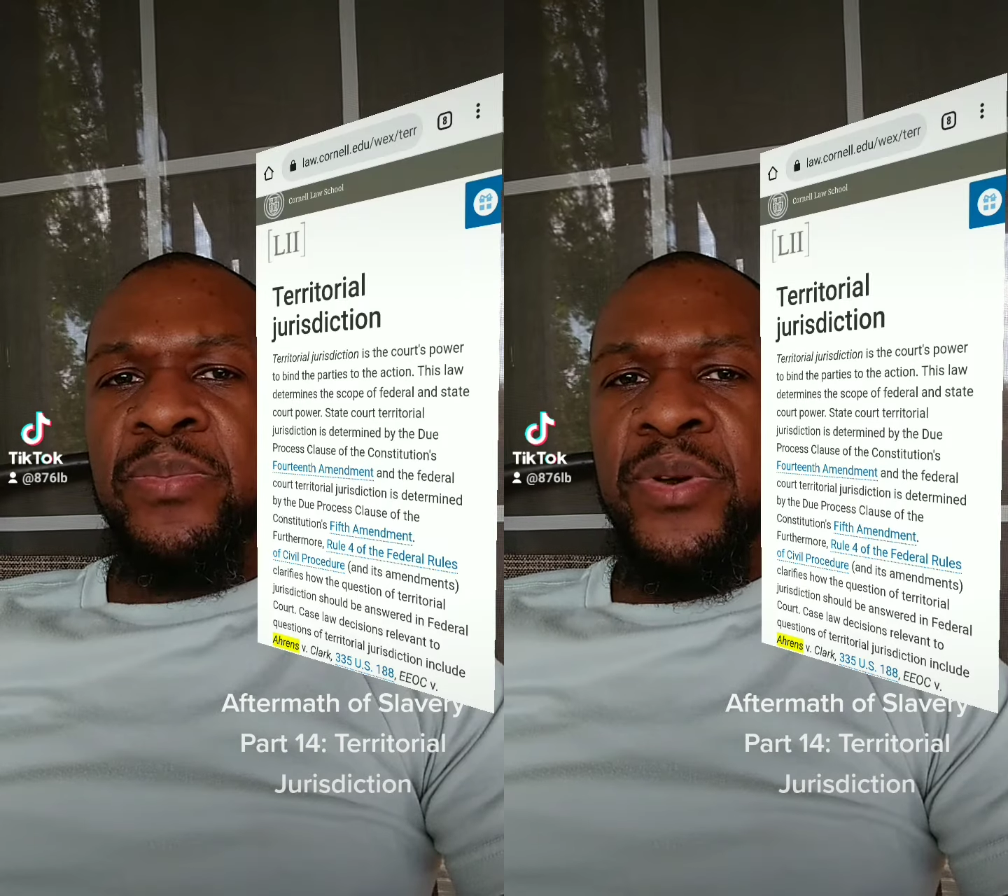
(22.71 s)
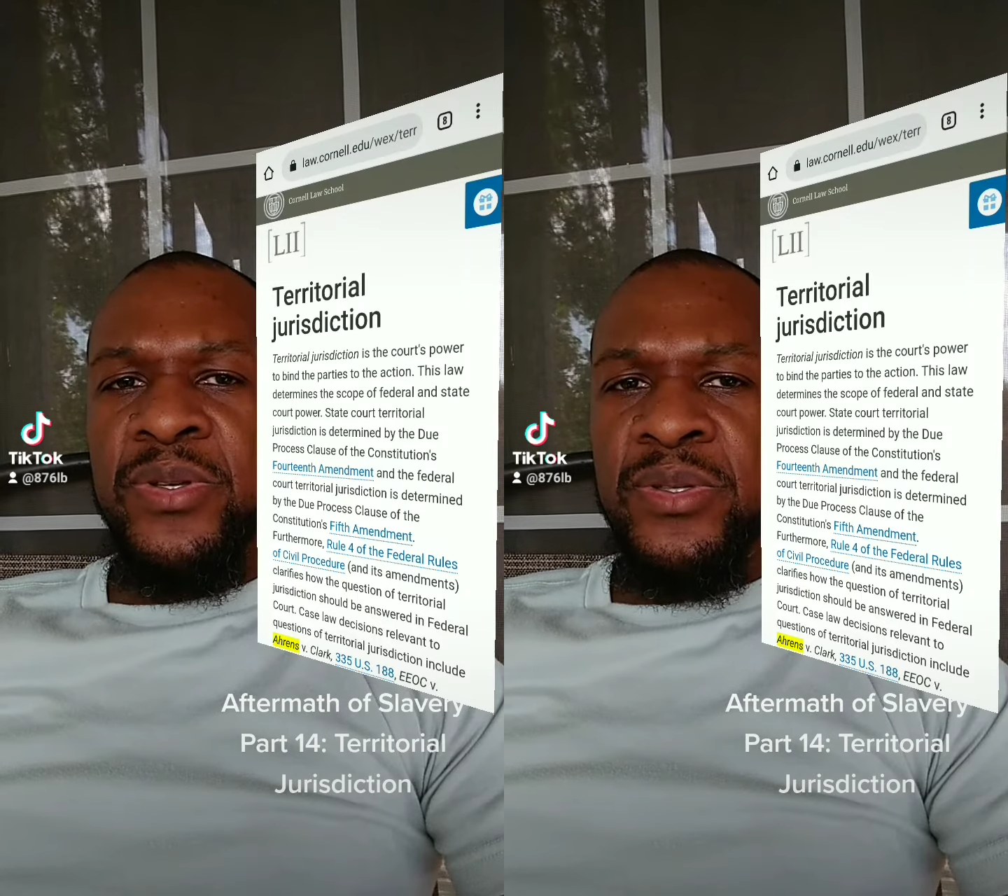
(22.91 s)

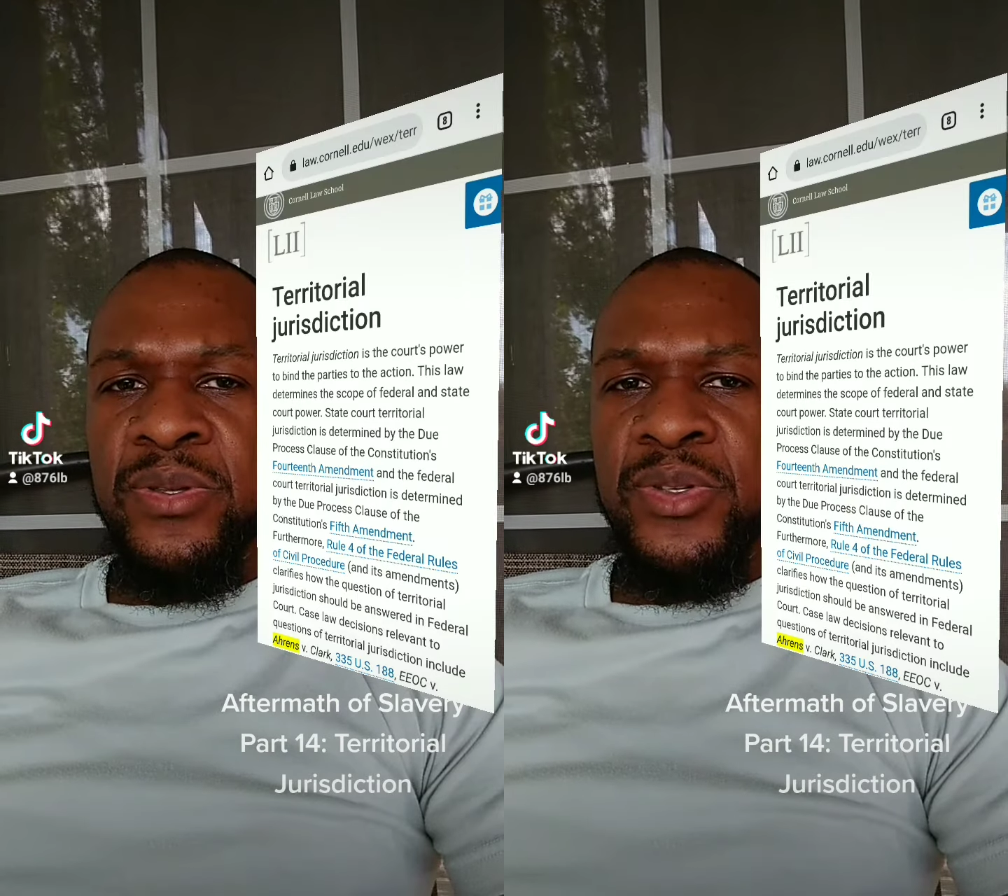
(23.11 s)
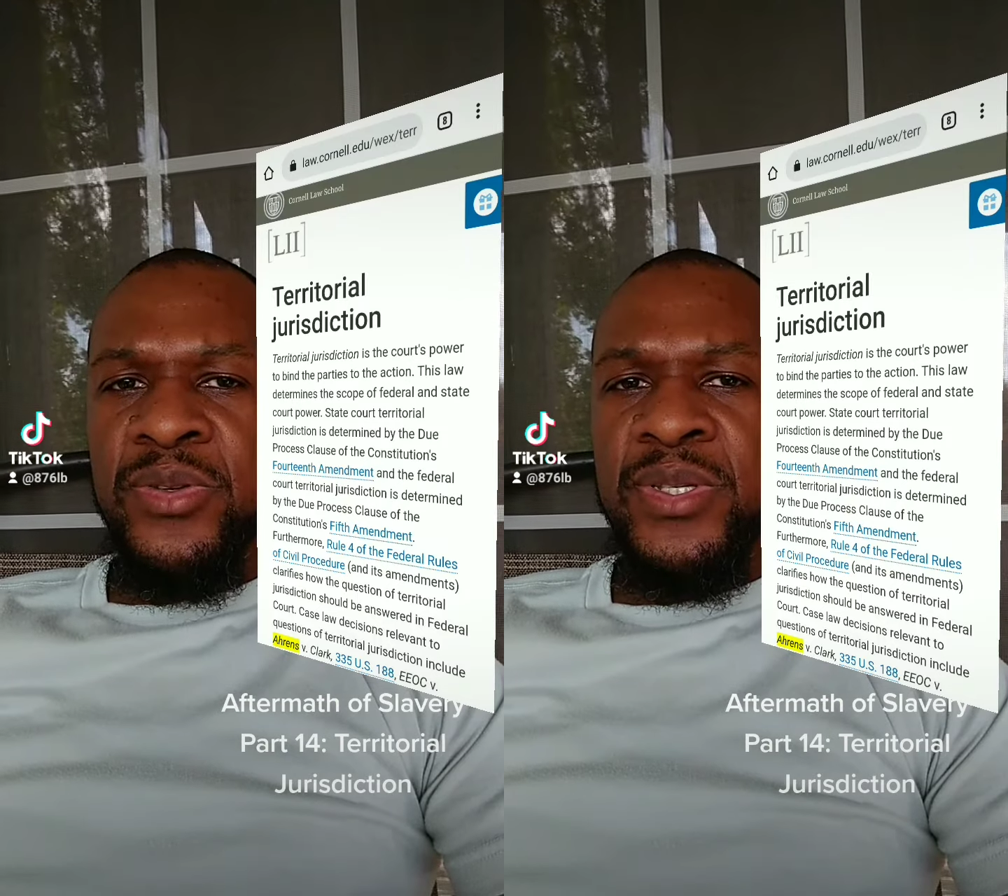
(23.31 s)
personal
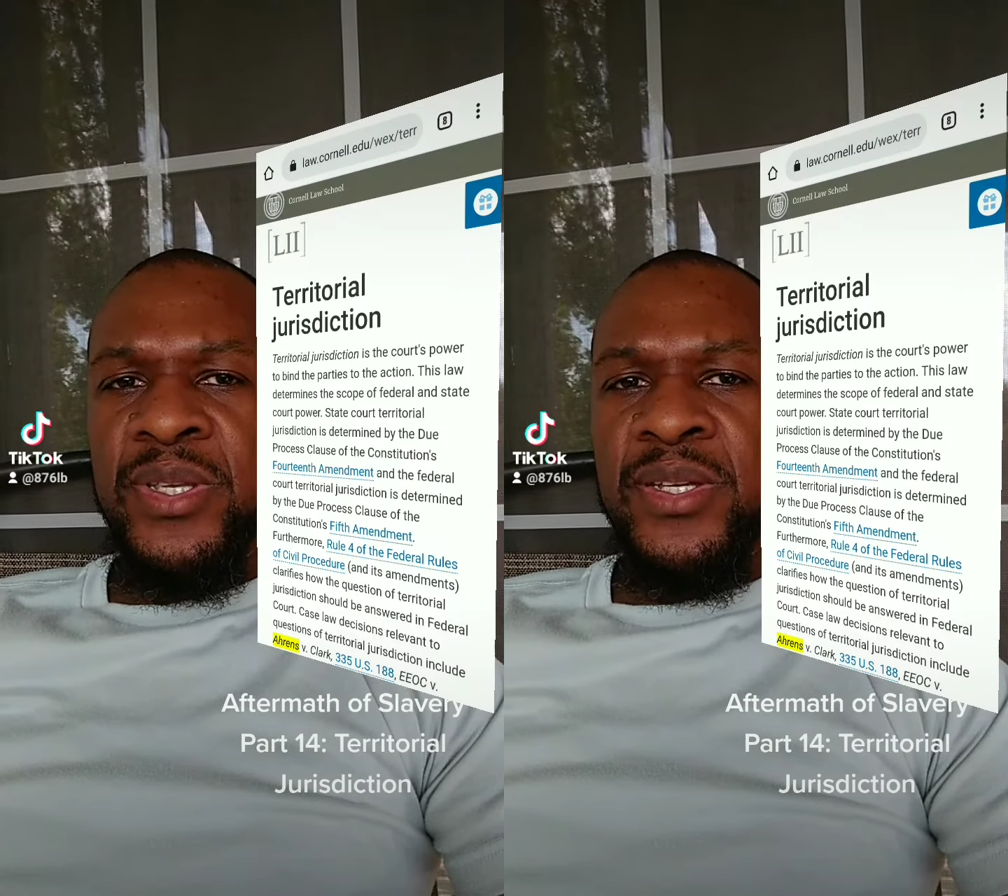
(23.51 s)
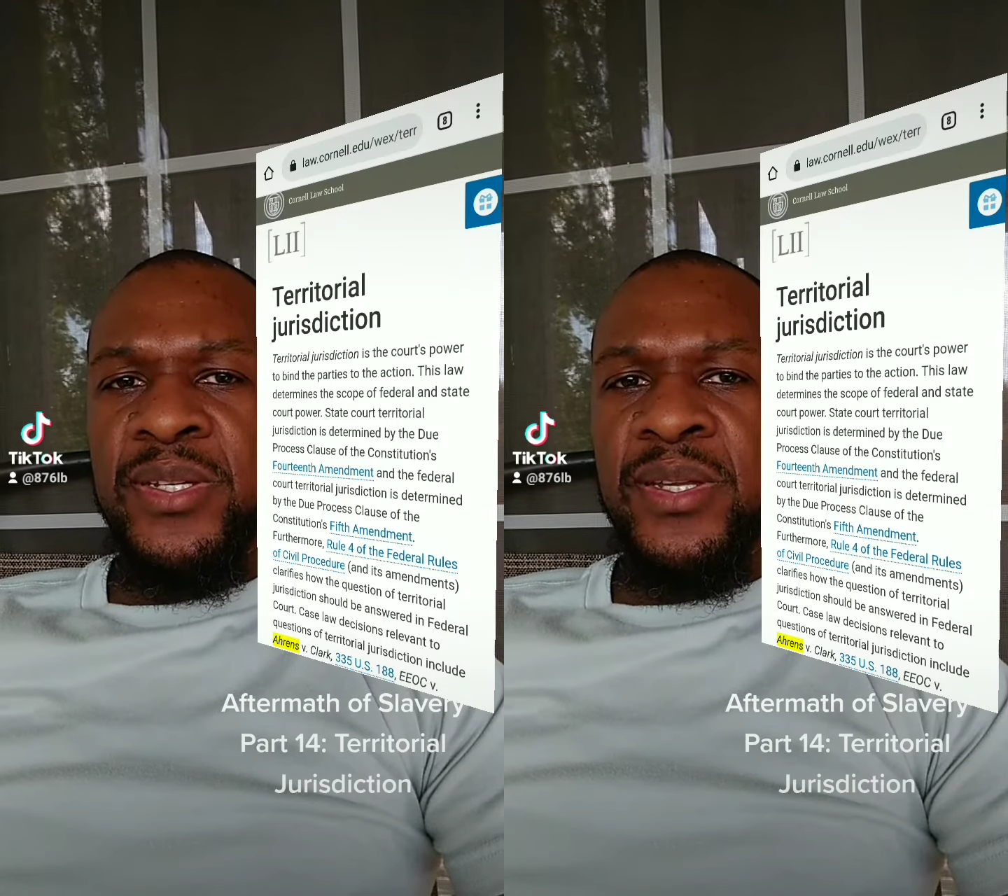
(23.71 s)

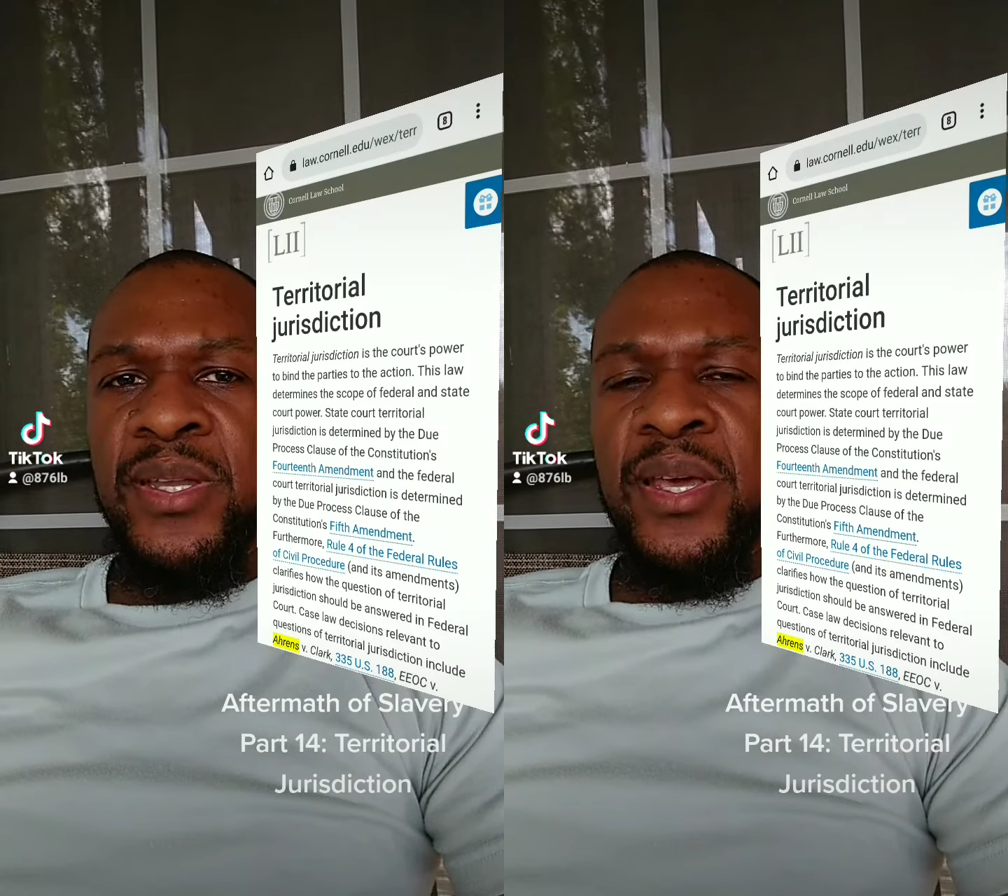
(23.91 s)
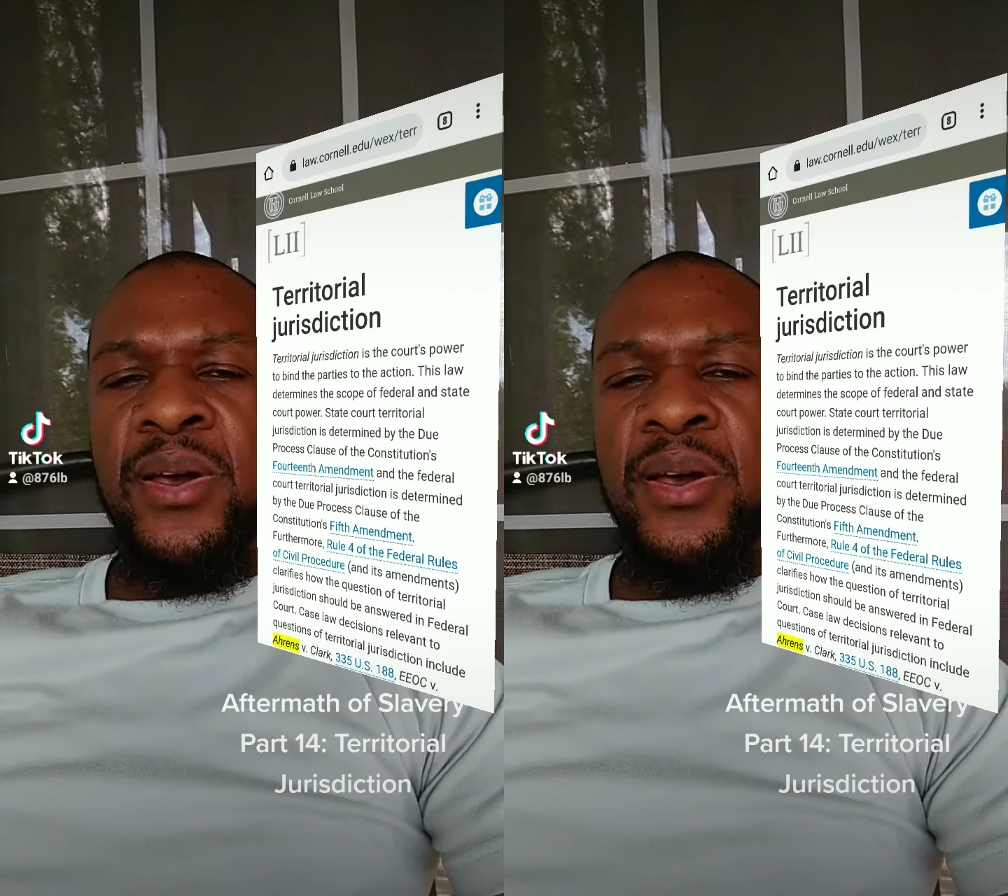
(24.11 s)
jurisdiction